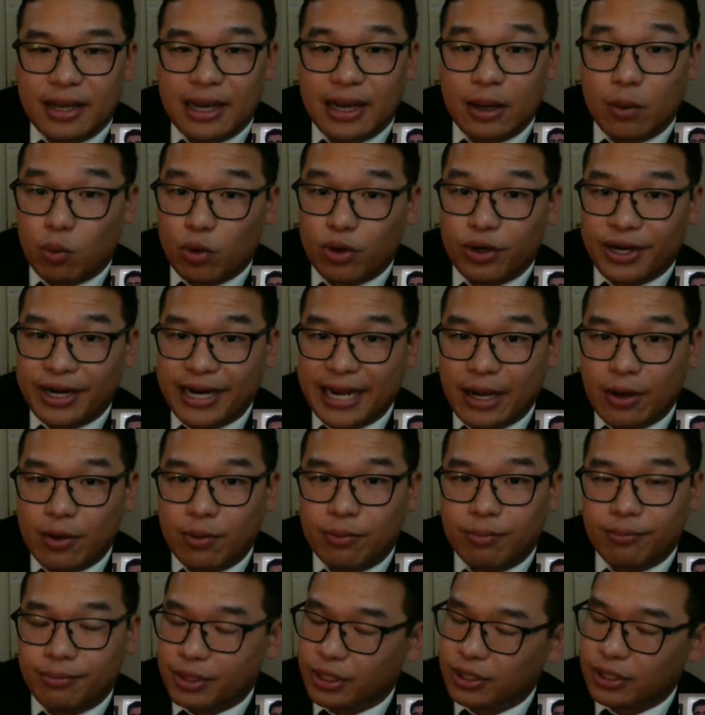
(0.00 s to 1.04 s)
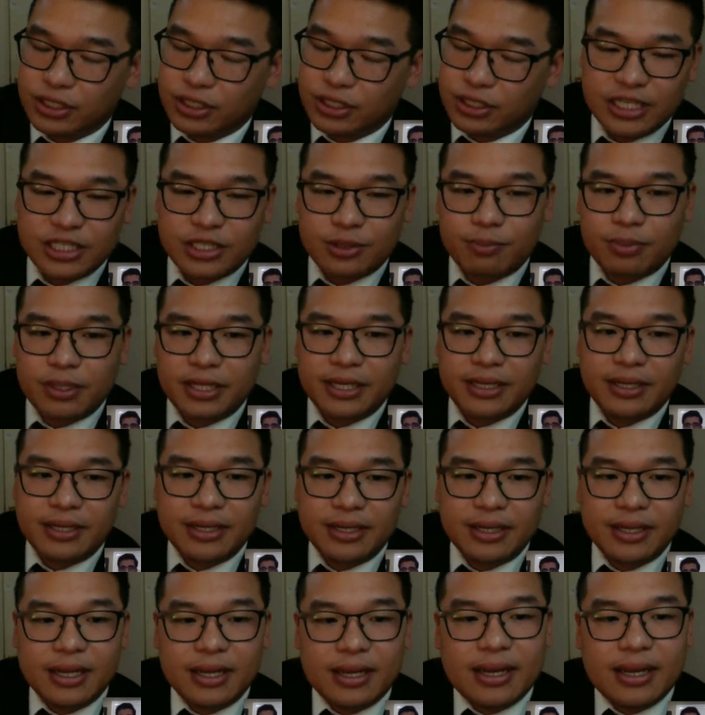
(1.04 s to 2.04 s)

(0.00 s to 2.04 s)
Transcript: Work out builds discipline.